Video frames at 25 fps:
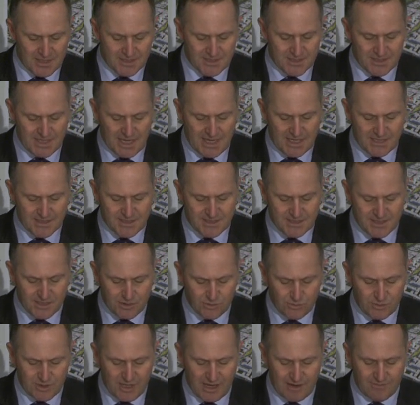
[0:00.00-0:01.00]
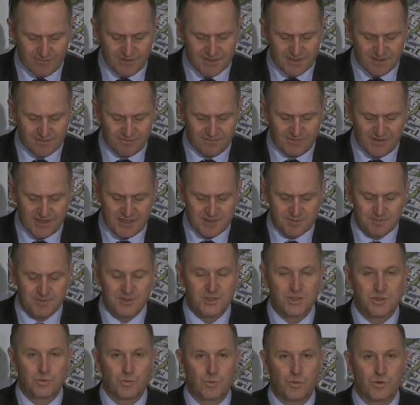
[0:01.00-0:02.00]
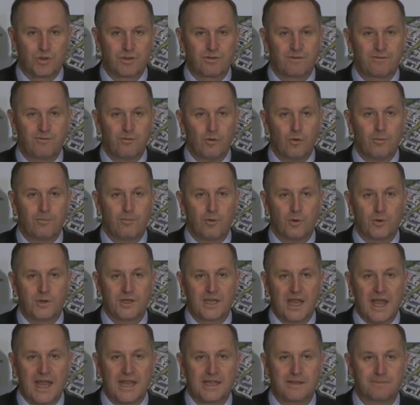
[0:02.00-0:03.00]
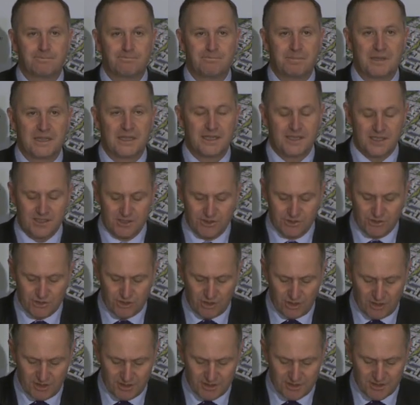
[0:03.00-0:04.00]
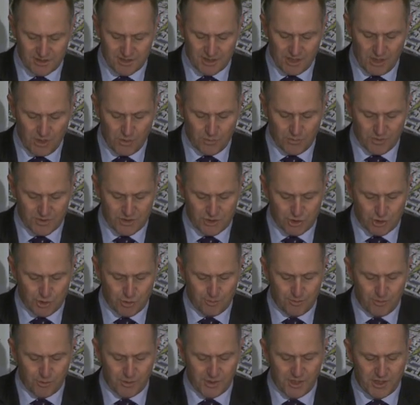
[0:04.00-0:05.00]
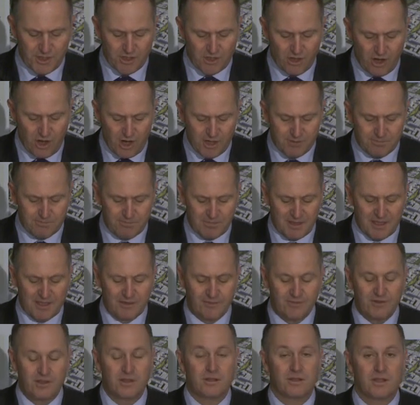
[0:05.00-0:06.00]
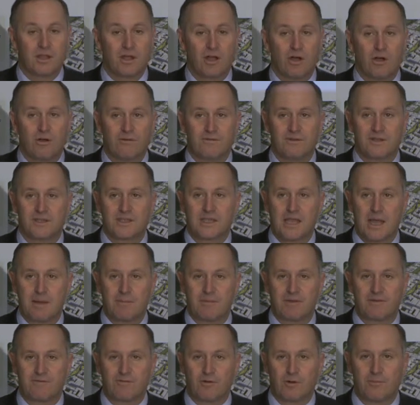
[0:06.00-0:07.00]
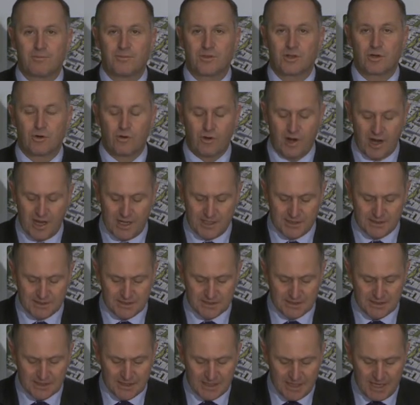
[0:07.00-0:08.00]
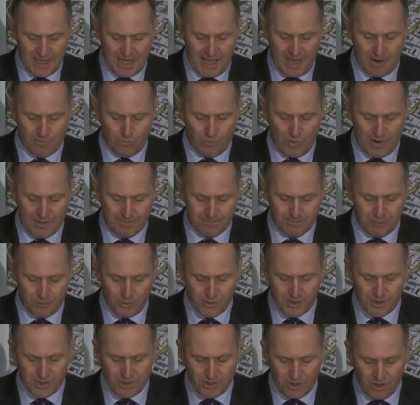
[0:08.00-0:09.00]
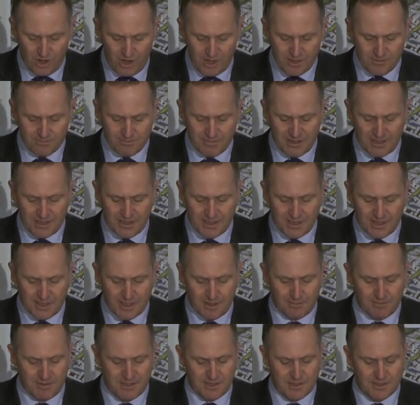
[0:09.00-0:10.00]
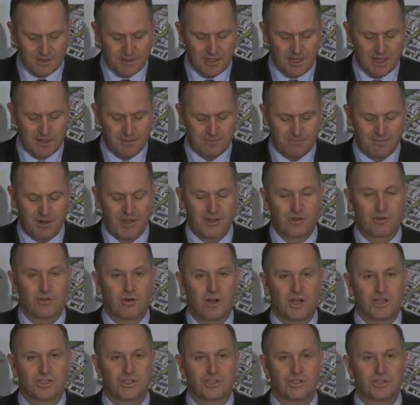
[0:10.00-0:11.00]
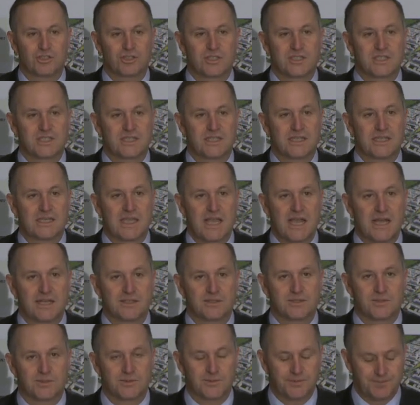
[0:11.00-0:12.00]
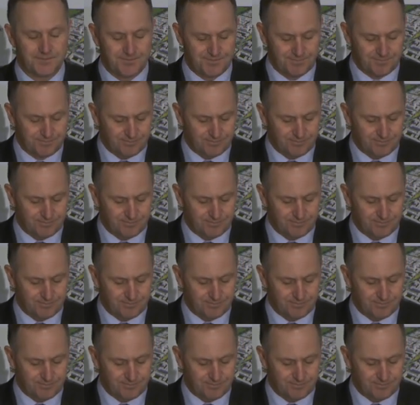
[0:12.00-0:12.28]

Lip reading: Today's deal covers investments worth $4.8 billion, with $2.9 billion of it coming from the Crown, and $1.9 billion committed by the Christchurch City Council.